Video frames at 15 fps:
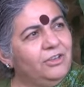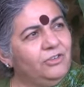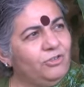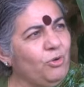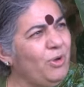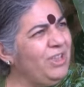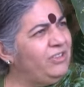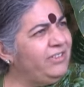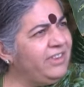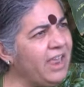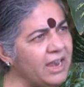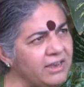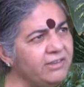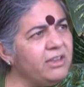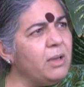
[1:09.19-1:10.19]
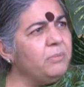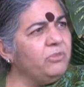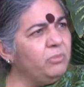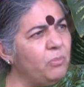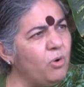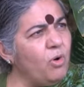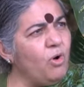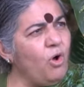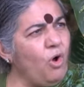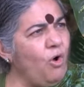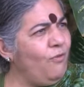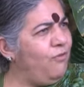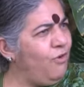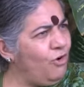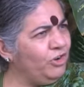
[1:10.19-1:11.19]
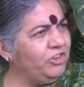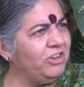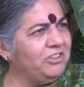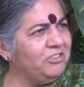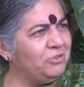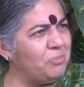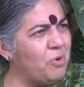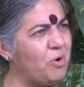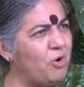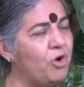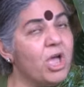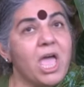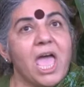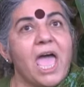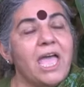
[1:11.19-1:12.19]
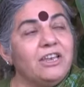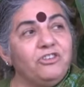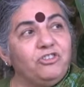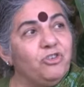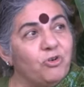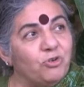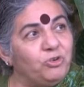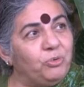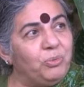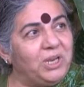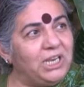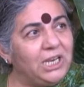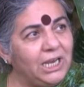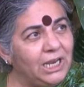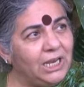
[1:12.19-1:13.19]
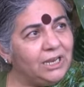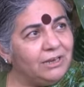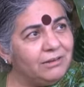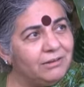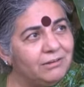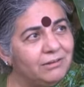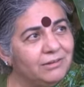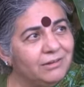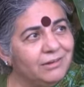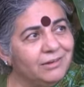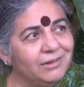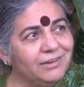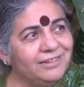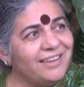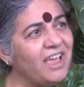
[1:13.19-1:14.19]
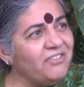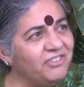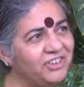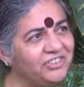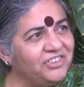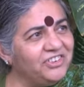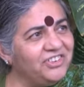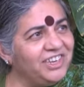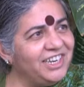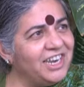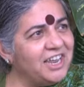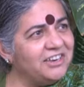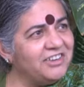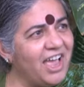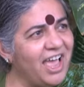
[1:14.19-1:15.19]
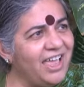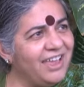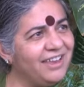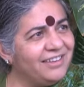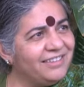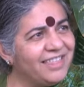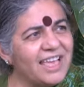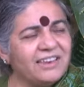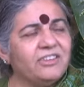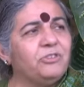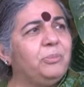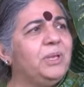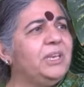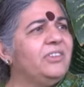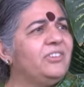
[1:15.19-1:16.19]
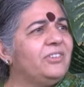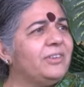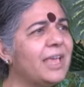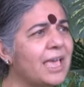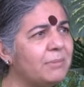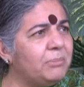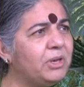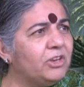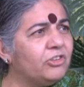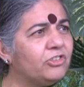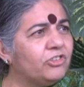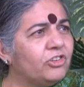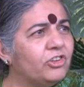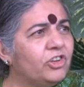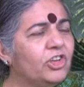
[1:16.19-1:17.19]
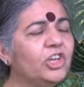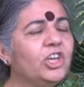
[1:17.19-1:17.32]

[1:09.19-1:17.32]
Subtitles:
So it's 10 tons more or 4 tons more? And don't we need diversity in our diet? That has been established.